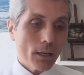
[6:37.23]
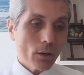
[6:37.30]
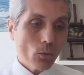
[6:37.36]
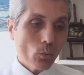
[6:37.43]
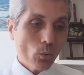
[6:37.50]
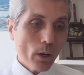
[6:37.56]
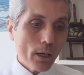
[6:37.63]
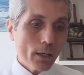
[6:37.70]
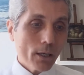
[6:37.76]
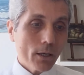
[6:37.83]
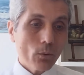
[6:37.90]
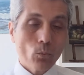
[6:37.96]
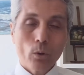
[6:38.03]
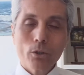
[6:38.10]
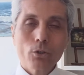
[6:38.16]
well,
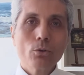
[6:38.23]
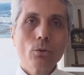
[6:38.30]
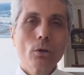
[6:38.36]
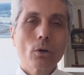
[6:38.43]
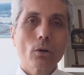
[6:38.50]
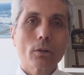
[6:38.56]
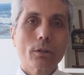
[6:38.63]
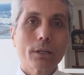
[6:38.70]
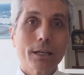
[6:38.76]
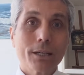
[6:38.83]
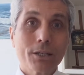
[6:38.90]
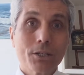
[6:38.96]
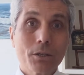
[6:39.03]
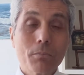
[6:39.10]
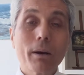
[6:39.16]
what you got
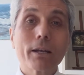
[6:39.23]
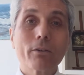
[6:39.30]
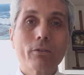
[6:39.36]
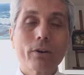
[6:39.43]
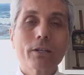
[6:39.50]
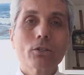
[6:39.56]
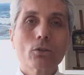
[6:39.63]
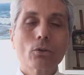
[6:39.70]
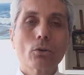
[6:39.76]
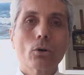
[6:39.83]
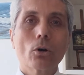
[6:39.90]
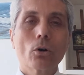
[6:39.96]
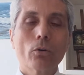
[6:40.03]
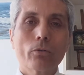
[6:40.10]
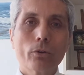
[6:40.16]
is the manifesto
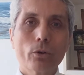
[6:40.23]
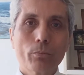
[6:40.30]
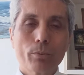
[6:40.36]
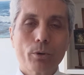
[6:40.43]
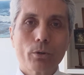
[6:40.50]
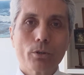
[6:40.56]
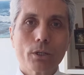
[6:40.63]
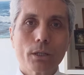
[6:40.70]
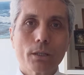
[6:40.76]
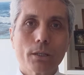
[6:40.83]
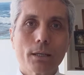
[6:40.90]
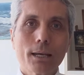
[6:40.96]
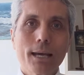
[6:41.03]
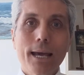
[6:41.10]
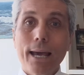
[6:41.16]
of your project.
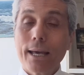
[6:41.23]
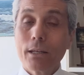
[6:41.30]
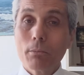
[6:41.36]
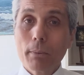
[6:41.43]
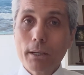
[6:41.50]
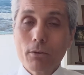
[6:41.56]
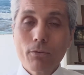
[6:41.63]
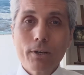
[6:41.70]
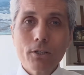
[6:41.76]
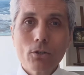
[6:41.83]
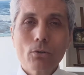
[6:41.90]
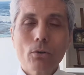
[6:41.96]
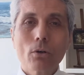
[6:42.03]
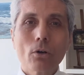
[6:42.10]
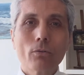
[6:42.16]
And the
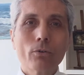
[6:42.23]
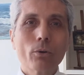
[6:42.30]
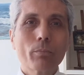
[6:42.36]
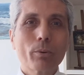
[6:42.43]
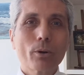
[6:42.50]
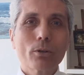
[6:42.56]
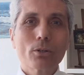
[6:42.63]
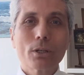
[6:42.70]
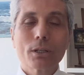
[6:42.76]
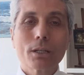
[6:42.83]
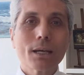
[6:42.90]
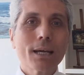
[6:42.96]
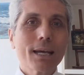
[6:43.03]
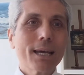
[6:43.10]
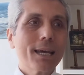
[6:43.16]
manifesto of your project
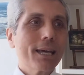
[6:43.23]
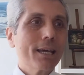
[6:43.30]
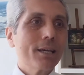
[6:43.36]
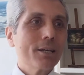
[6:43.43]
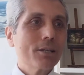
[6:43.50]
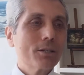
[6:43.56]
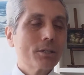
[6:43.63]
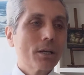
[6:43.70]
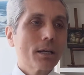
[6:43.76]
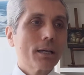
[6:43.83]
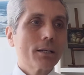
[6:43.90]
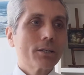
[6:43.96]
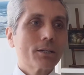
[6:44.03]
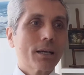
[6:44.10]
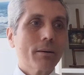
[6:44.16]
is
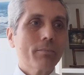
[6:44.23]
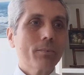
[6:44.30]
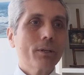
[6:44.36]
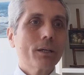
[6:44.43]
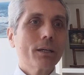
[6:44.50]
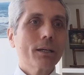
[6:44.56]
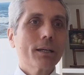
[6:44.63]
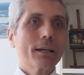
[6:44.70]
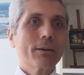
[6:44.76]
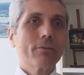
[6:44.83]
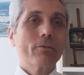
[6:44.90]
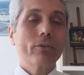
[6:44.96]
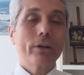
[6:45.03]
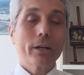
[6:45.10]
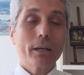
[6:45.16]
something
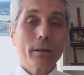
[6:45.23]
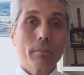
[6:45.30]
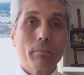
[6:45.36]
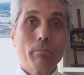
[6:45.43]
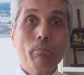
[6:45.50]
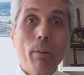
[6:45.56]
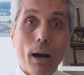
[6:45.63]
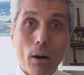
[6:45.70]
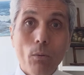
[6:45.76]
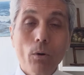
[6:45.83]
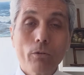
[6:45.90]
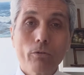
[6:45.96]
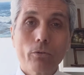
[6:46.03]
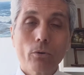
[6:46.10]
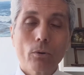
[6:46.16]
very
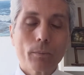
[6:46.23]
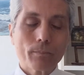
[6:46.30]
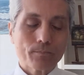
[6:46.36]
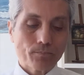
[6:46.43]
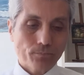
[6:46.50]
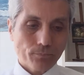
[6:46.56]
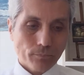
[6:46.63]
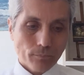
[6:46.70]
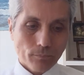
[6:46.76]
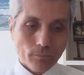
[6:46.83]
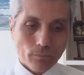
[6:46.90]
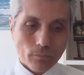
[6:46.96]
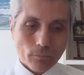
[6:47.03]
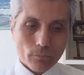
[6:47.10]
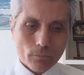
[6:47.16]
powerful.
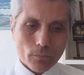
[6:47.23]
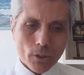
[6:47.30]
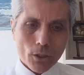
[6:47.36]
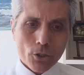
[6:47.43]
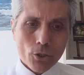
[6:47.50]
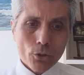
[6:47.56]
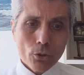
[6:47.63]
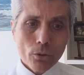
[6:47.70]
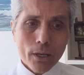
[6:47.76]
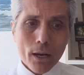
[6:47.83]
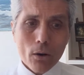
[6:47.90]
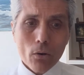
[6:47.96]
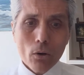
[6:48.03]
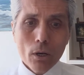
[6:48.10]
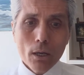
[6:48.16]
So
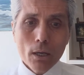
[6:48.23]
now,